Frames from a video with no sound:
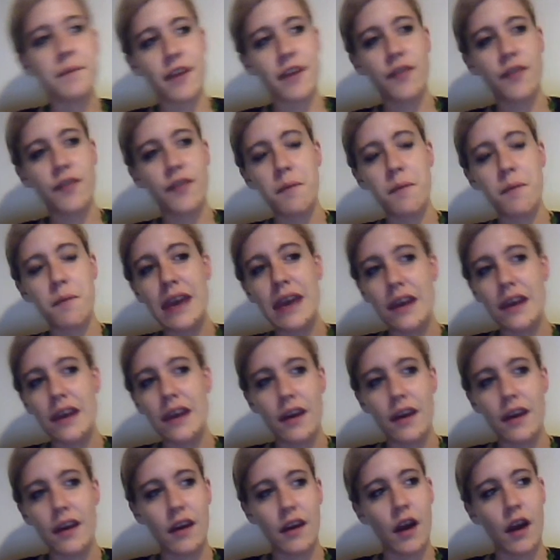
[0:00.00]
So for
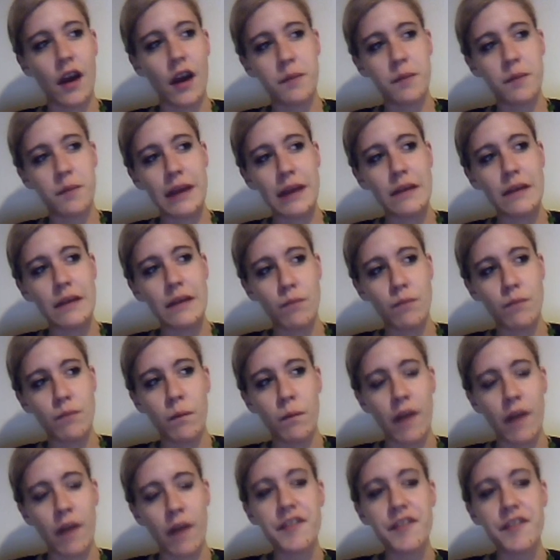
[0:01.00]
me, I'd be
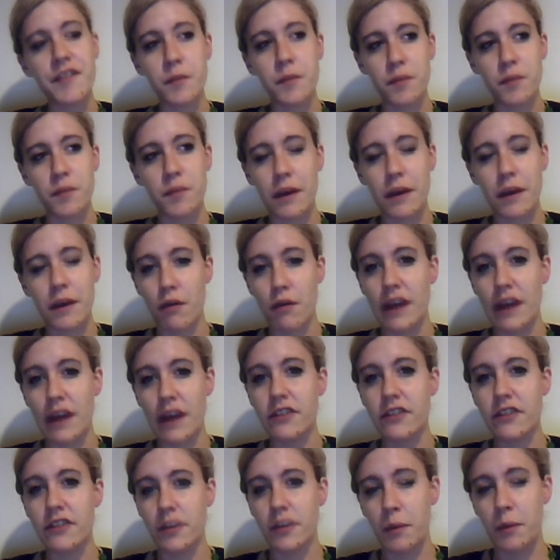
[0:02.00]
comfortable to be in a
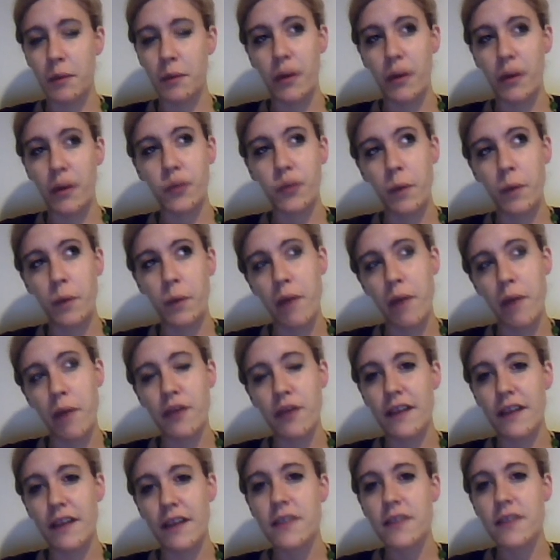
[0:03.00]
relationship in which we
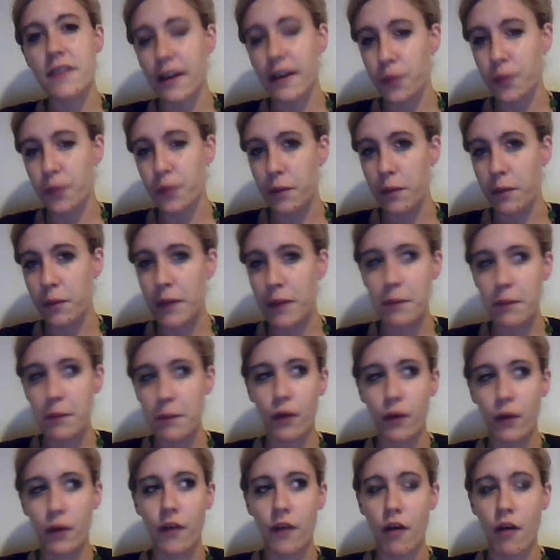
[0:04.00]
both had sex with
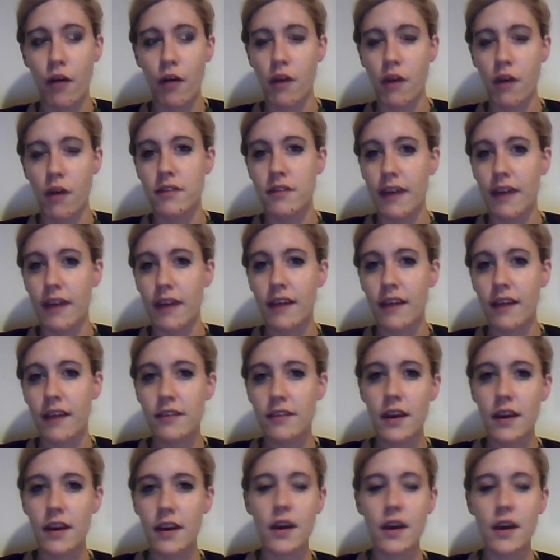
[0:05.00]
people of our own
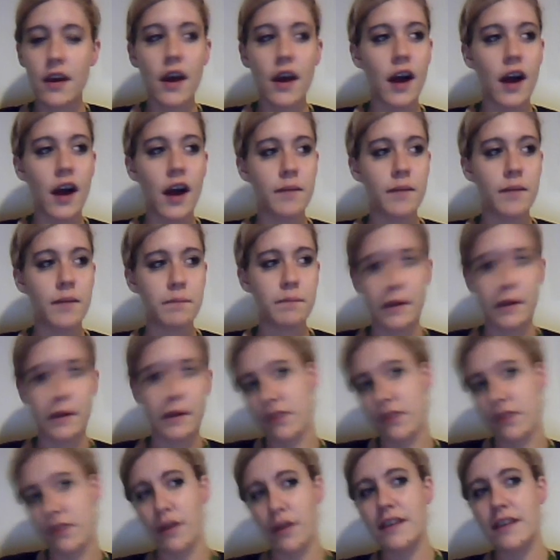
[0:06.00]
sex,
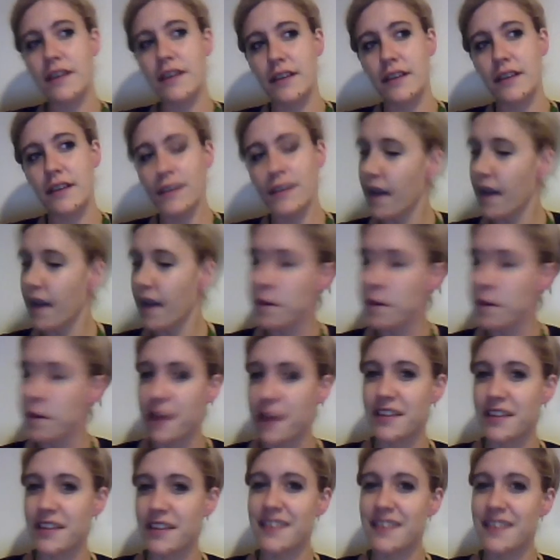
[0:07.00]
but treated the other
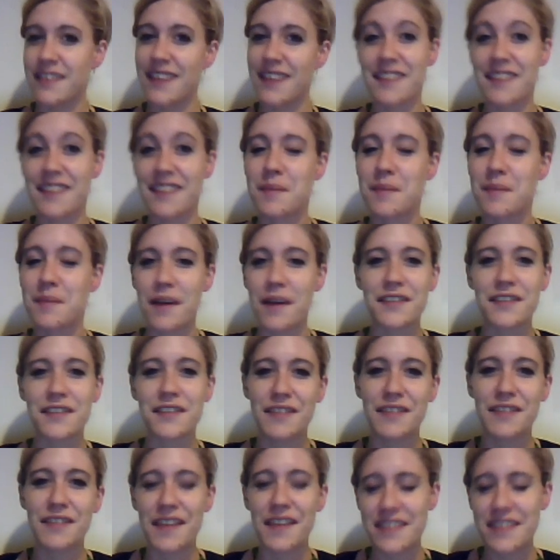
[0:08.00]
person as the
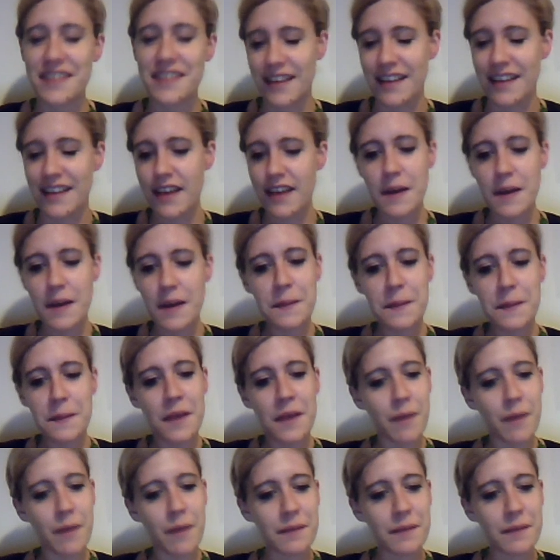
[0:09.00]
person of the other sex.
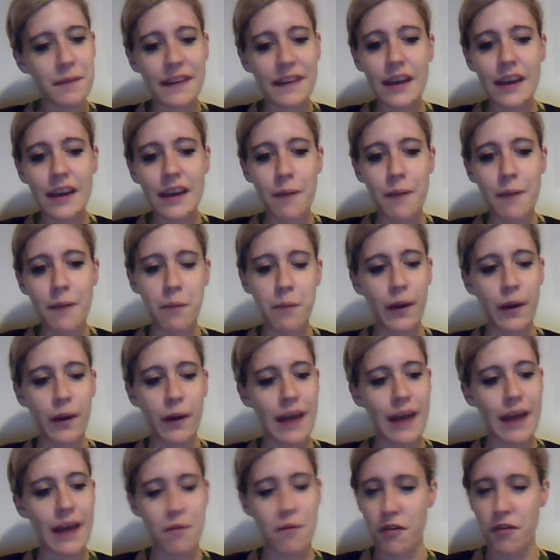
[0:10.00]
But I've been thinking about
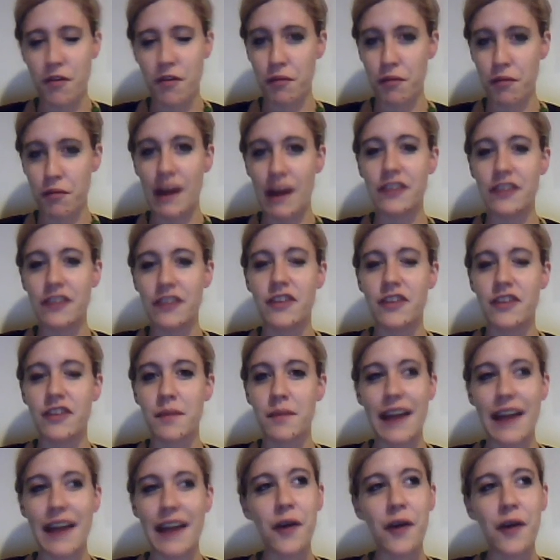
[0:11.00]
polyamorous
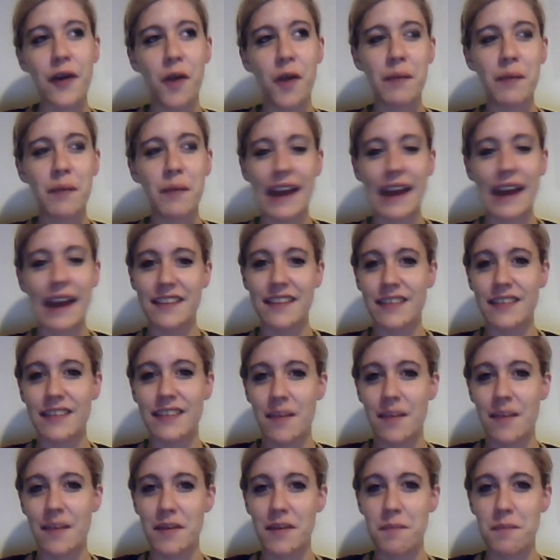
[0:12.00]
relationships and how
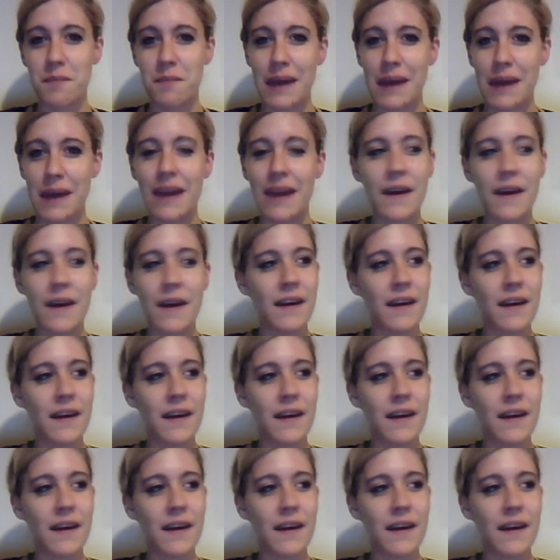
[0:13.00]
complicated that must be.